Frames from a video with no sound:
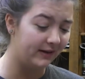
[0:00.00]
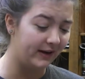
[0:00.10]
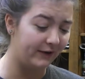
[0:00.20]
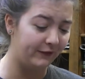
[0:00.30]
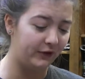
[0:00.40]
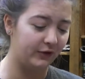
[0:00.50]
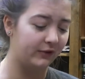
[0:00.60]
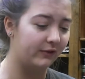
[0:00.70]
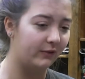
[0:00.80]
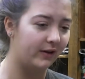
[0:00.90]
if you're
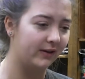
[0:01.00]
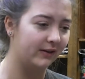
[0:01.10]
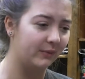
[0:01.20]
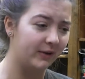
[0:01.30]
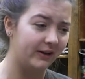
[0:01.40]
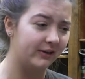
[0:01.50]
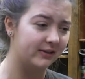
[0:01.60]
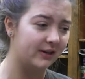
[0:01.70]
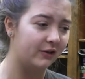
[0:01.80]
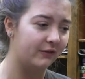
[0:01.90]
the one limiting
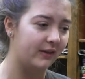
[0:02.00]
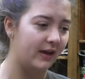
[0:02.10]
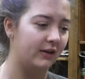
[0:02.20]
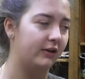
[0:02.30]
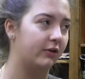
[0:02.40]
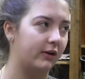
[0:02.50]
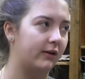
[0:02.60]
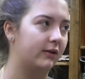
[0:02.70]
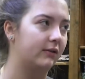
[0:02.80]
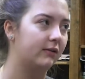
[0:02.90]
yourself, then you're
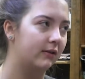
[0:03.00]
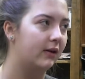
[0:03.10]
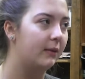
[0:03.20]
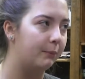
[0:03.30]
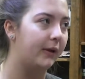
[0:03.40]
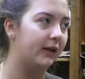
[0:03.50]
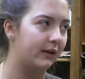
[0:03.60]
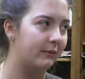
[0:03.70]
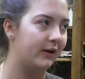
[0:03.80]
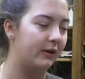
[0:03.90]
gonna be
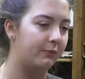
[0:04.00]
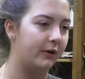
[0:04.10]
limited.